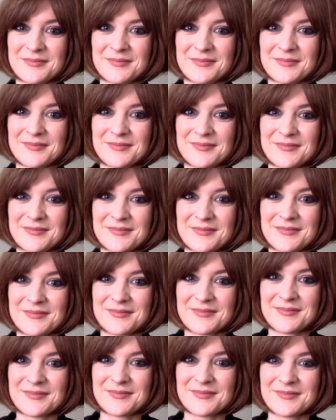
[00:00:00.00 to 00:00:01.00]

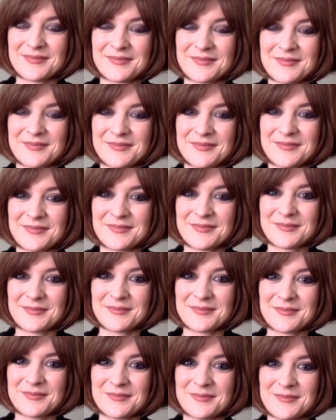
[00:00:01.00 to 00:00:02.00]

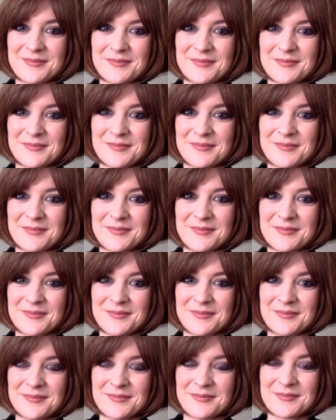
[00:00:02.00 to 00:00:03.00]

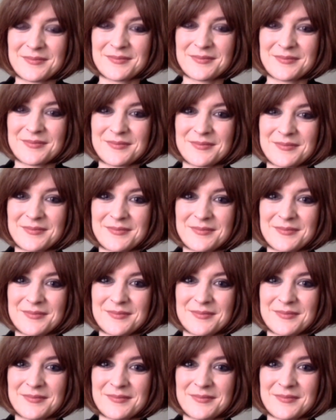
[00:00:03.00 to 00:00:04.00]

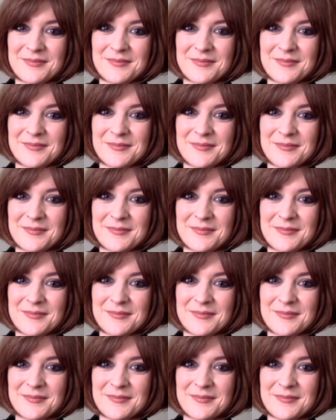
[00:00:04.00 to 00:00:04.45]
This person isn't speaking.